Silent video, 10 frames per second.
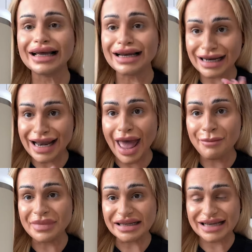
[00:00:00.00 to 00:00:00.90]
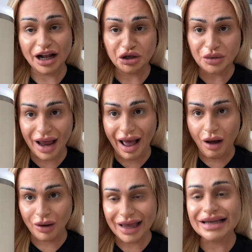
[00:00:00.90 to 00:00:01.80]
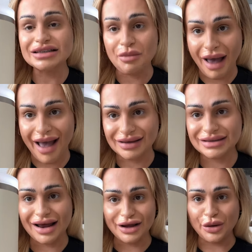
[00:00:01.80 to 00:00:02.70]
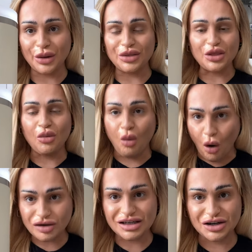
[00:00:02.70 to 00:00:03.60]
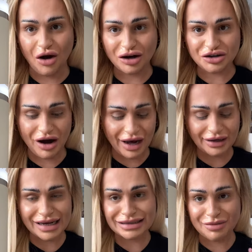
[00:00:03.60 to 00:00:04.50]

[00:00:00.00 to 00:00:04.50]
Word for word: let me tell you now, it is the best. Like the WaterTok train is the